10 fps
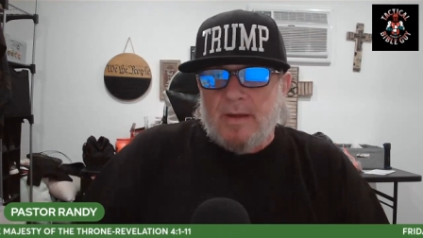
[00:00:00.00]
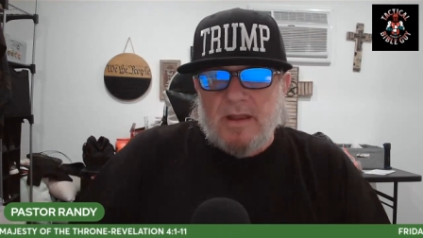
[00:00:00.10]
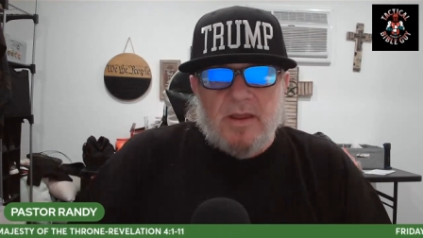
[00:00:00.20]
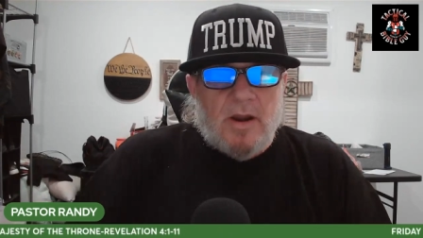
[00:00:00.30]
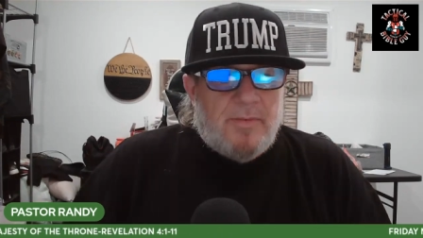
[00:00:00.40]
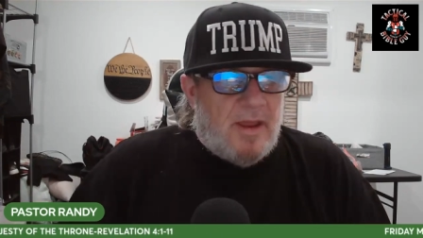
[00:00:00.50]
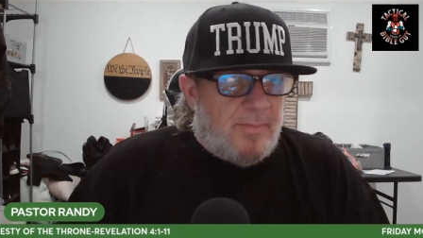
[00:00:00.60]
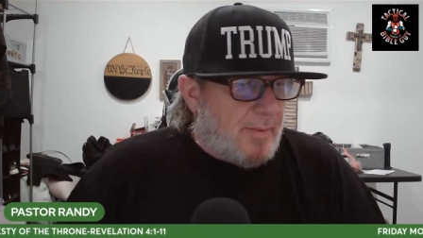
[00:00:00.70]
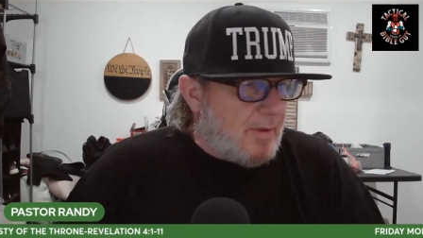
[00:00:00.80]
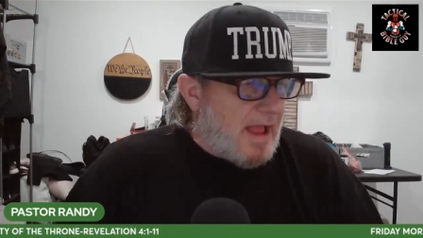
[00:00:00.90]
You know what I mean?
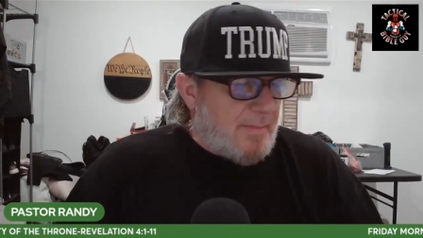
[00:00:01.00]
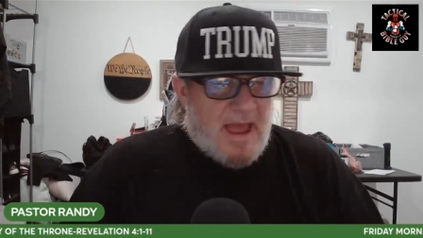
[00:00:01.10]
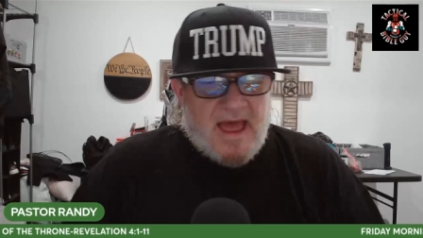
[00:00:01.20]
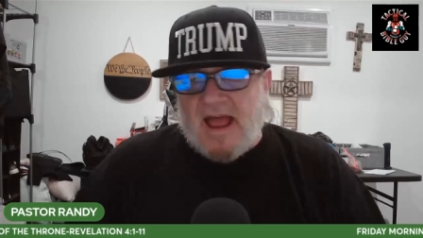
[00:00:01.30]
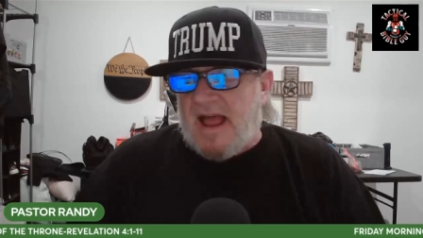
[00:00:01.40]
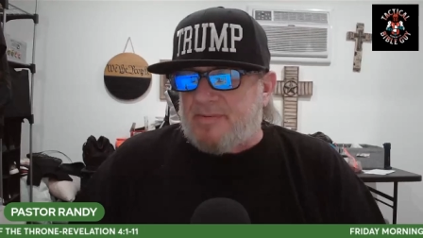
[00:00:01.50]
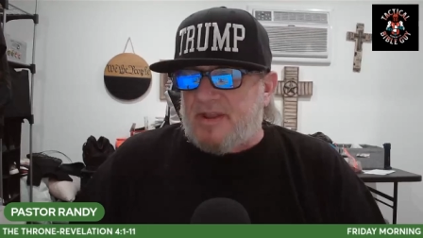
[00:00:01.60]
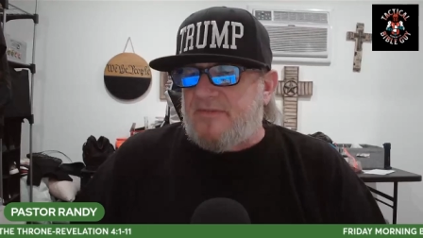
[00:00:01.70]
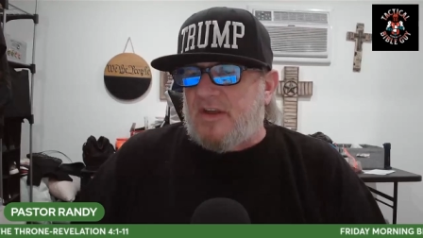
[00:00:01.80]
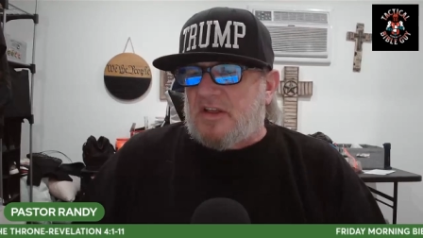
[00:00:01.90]
People are like, man, I
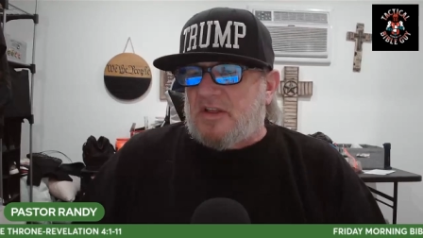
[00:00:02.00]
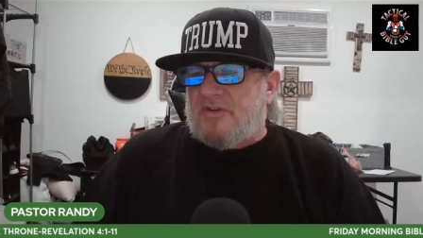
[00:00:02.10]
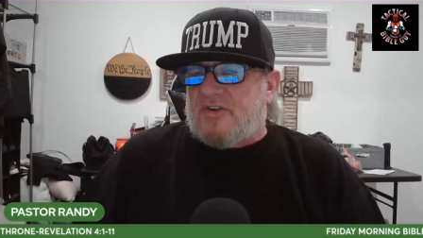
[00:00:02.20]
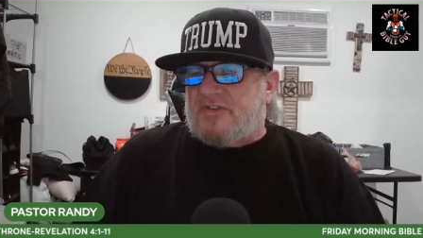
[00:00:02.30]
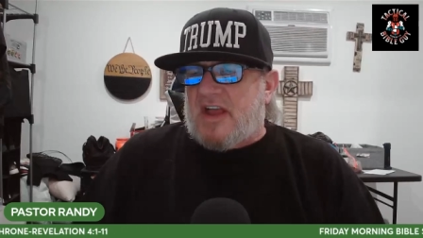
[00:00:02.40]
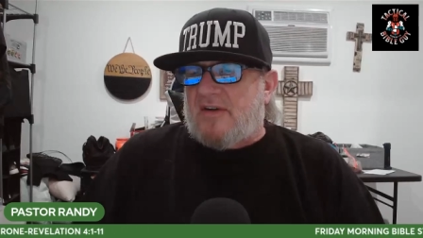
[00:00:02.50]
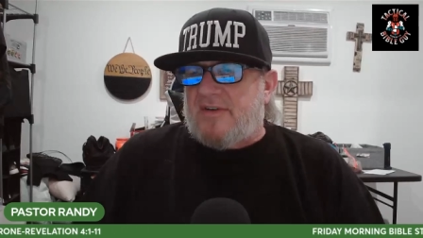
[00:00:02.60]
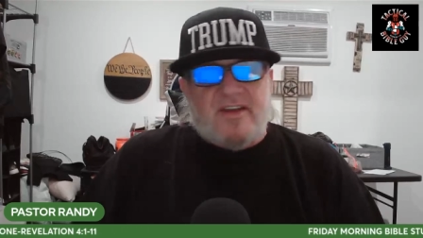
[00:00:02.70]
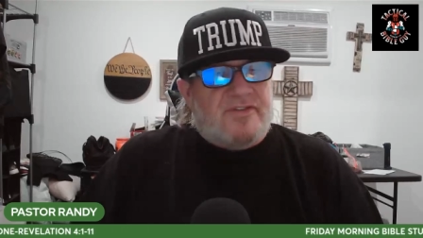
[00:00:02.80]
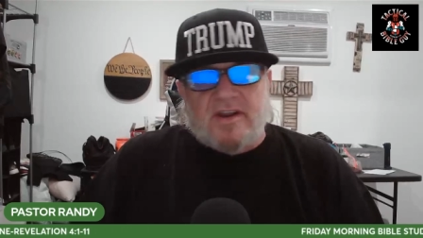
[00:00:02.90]
believe you can lose your
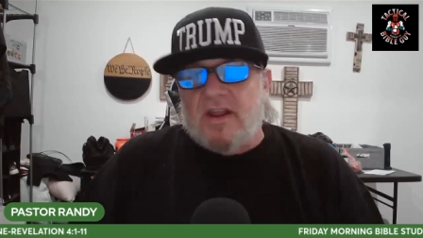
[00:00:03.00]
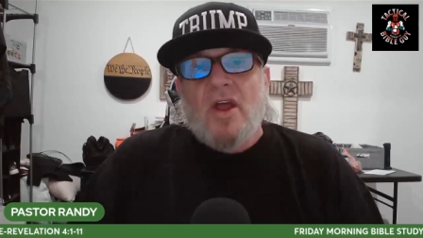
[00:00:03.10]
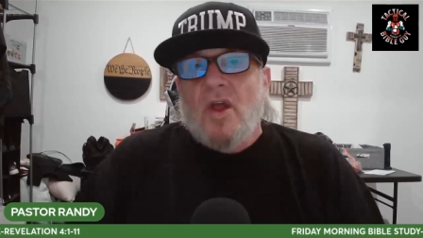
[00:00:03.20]
salvation.